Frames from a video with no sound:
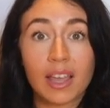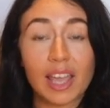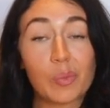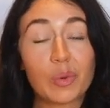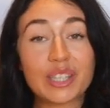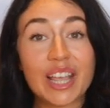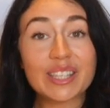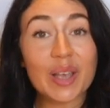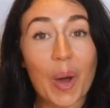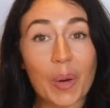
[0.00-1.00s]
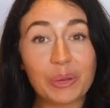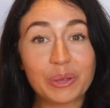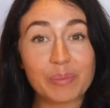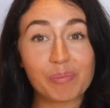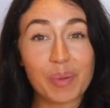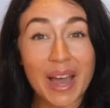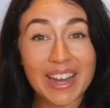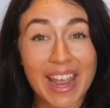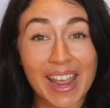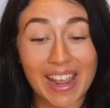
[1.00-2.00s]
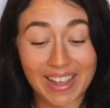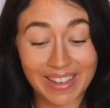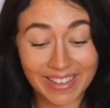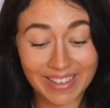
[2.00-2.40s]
It was his old bunny.